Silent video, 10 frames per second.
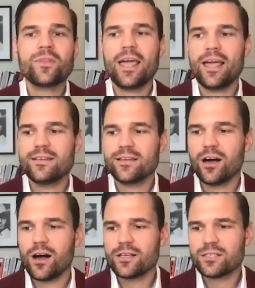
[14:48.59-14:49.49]
and
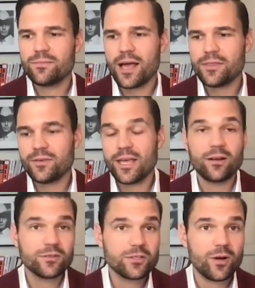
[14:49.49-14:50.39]
Austin Matthews. And
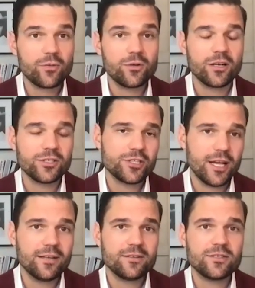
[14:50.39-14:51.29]
also, I should
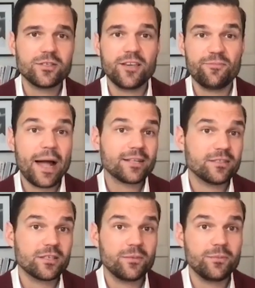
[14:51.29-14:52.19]
add, to give back to
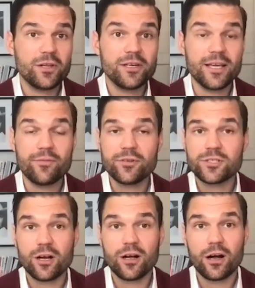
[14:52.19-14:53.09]
the community. Every
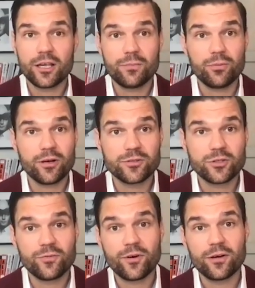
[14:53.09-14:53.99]
hockey player
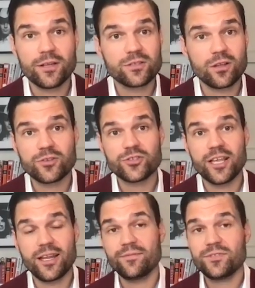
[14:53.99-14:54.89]
so far that's launched
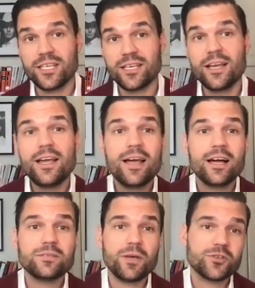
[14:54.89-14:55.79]
an NFT
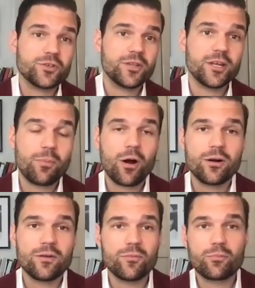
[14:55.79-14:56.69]
has made sure that a
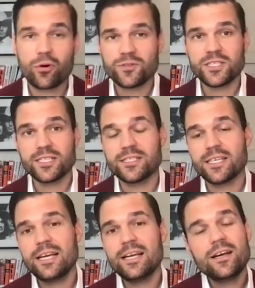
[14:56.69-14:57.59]
part of the
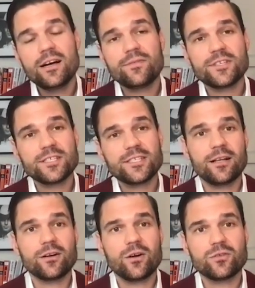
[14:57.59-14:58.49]
proceeds of the
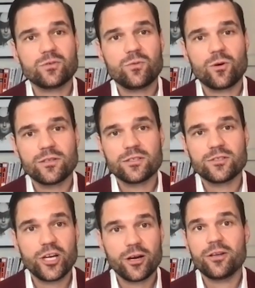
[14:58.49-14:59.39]
sale go towards a
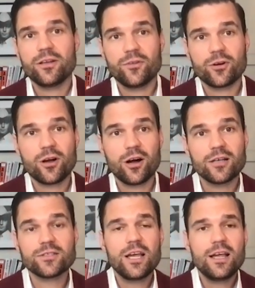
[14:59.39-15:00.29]
charity of their
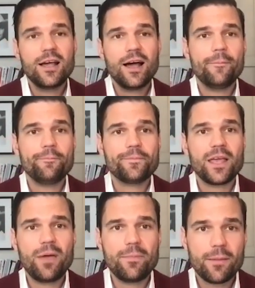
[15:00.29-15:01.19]
cause. And
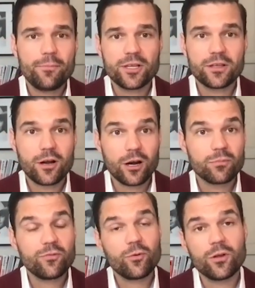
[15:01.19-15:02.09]
maybe I'm putting the
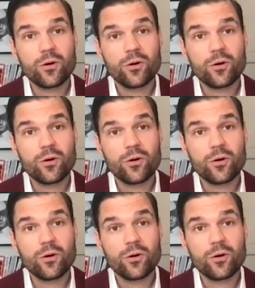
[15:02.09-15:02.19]
cart before the